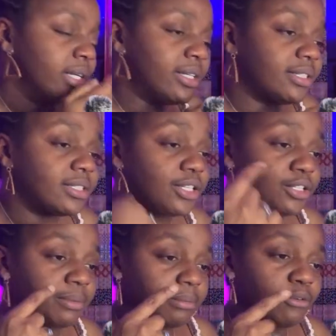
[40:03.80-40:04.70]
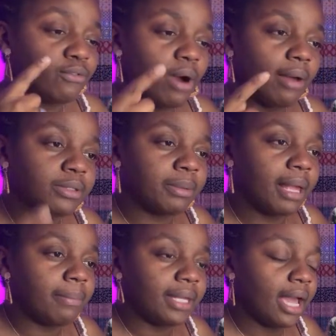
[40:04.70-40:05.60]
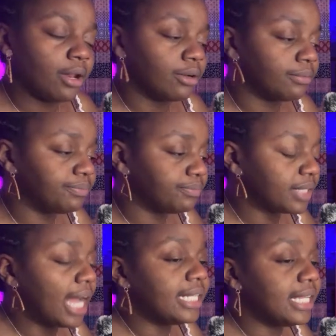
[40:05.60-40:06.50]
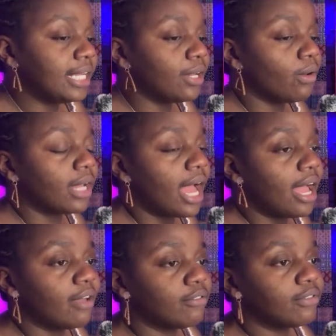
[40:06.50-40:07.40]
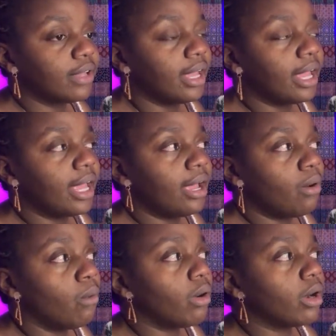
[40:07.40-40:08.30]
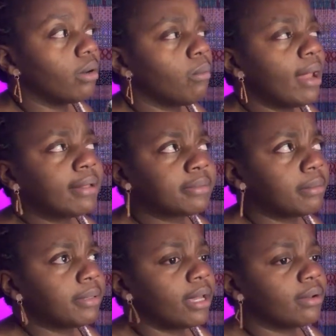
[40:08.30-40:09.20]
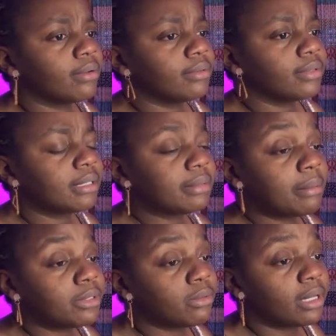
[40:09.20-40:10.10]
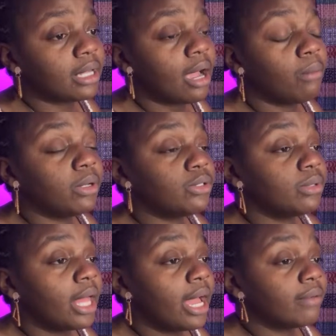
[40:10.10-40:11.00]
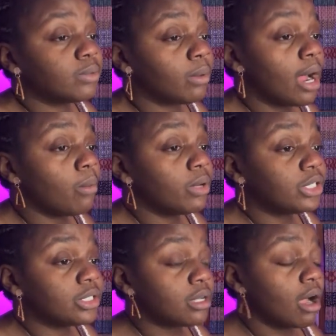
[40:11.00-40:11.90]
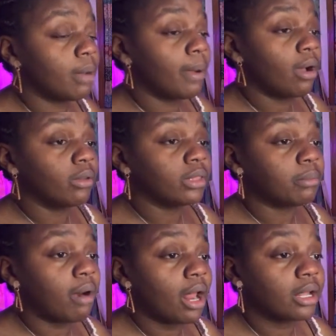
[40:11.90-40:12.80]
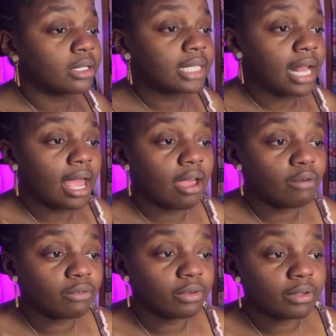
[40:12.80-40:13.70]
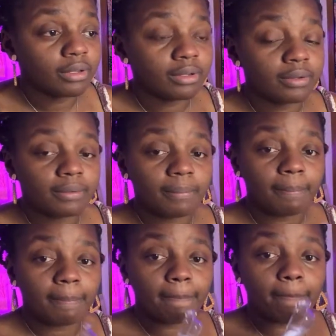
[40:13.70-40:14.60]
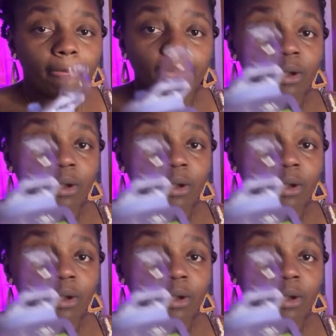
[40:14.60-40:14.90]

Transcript: Excuse me, before I was playing piano, I did get on live, or while I was playing piano, sometime between, I would do lives where I would just talk about the products that I have, the